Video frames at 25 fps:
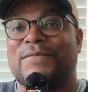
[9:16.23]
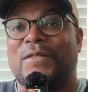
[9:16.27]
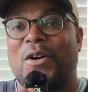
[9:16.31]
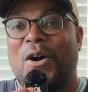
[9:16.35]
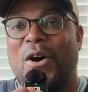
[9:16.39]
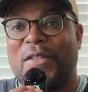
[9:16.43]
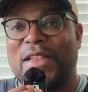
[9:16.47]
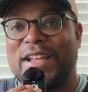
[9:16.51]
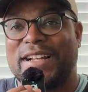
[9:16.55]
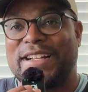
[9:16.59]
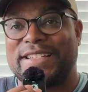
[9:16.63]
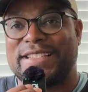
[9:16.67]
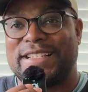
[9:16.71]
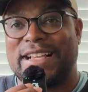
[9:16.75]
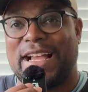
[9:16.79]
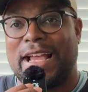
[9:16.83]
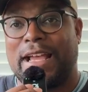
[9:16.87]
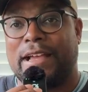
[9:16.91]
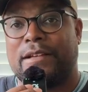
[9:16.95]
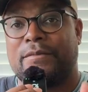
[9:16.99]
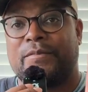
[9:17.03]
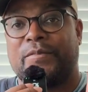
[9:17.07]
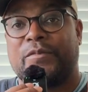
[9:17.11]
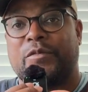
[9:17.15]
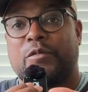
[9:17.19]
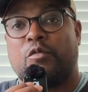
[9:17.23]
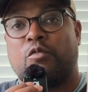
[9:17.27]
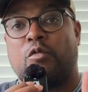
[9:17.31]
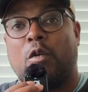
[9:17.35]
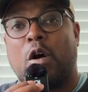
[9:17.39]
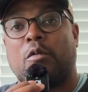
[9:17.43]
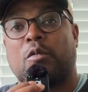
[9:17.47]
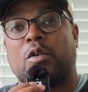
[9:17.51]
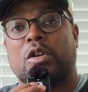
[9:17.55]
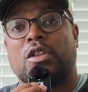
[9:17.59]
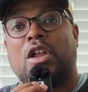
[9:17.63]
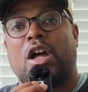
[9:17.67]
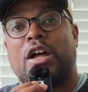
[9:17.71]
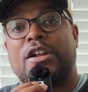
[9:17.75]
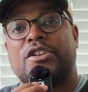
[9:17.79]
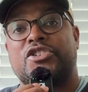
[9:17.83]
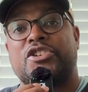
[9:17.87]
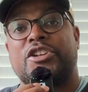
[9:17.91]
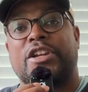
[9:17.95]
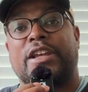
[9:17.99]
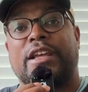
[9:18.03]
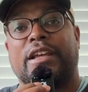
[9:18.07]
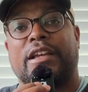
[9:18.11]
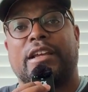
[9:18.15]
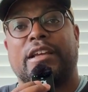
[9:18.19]
all that to say, what we're
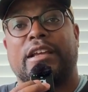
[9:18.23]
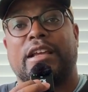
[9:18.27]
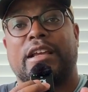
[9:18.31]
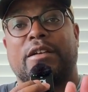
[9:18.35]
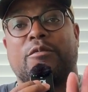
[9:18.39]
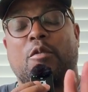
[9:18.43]
launching,